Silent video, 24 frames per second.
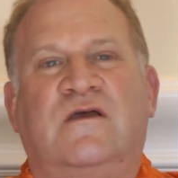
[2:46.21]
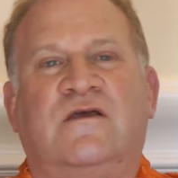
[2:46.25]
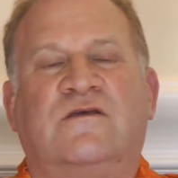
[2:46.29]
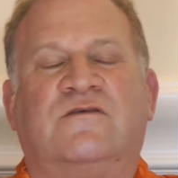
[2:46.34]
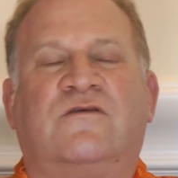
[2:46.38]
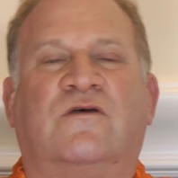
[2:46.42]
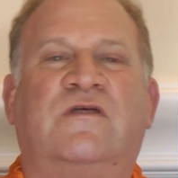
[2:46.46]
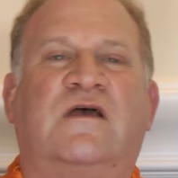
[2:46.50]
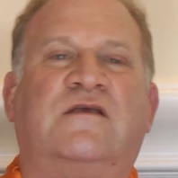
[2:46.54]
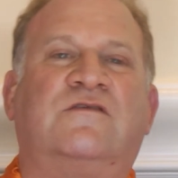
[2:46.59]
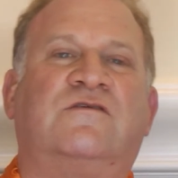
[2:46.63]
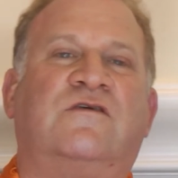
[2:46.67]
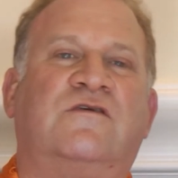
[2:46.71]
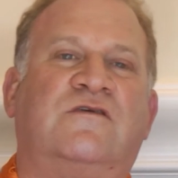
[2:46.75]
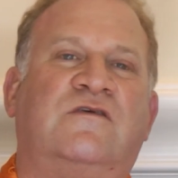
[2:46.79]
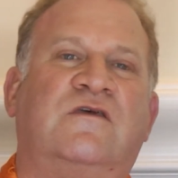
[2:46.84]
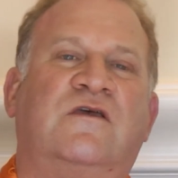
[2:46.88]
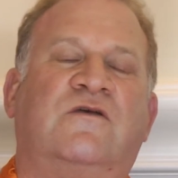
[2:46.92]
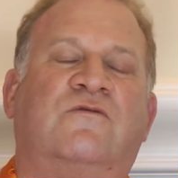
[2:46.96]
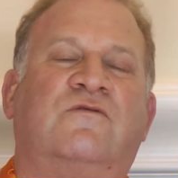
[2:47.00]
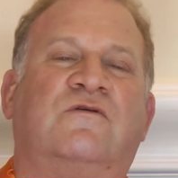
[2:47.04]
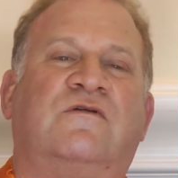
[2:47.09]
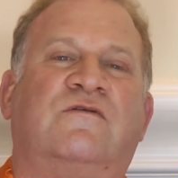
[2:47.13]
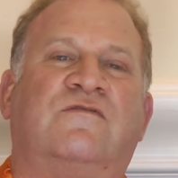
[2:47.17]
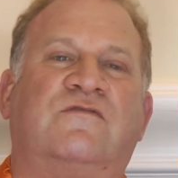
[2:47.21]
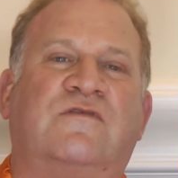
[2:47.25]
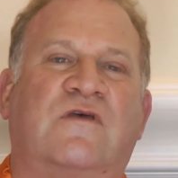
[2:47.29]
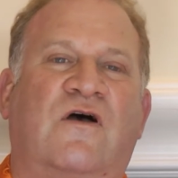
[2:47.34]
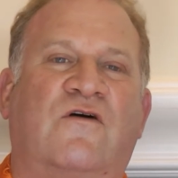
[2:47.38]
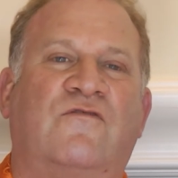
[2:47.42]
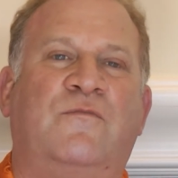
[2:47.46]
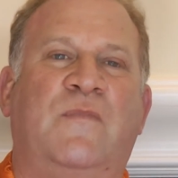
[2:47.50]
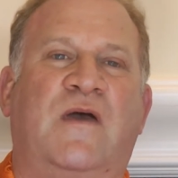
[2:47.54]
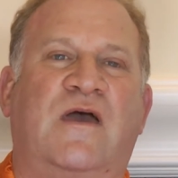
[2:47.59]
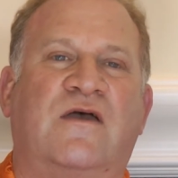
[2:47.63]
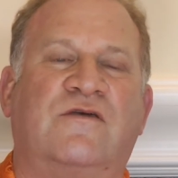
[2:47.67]
So that's the secret of
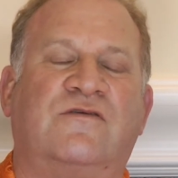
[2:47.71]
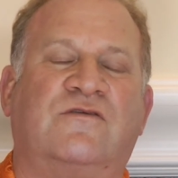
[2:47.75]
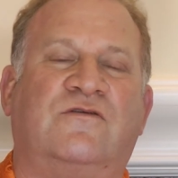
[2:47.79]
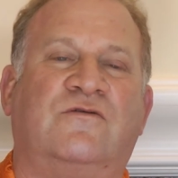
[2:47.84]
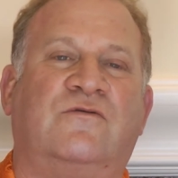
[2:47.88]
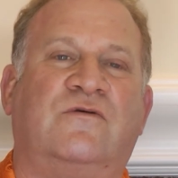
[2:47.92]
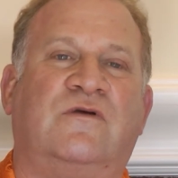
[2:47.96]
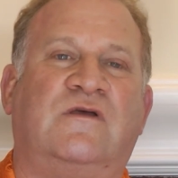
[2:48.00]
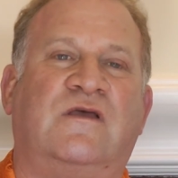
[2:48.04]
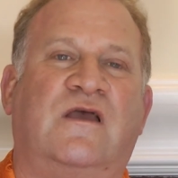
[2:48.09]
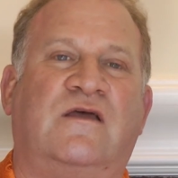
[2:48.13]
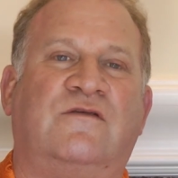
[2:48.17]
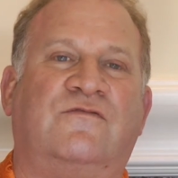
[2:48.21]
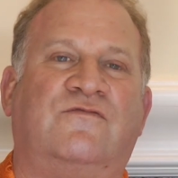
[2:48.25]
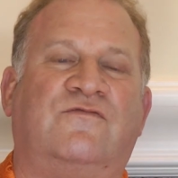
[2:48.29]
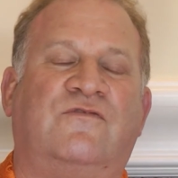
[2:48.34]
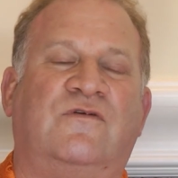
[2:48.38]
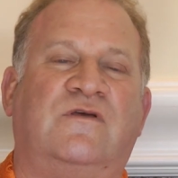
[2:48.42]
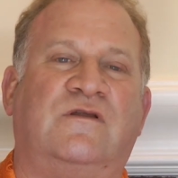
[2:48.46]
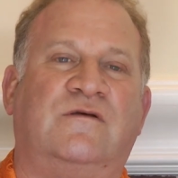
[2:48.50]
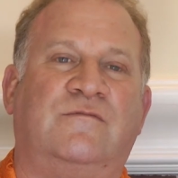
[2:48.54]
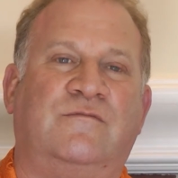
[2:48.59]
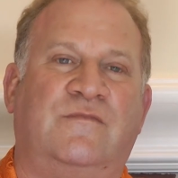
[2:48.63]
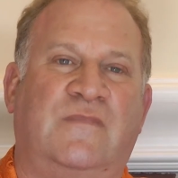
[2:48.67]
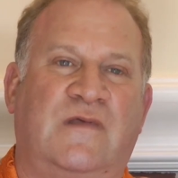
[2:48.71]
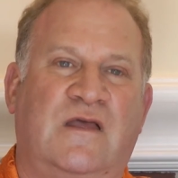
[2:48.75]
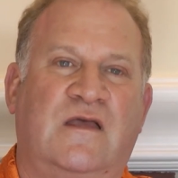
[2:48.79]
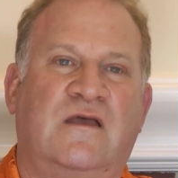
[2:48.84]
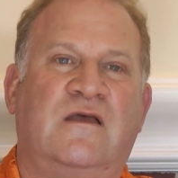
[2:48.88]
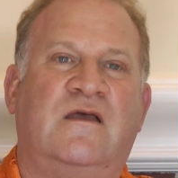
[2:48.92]
self-mastery and freedom.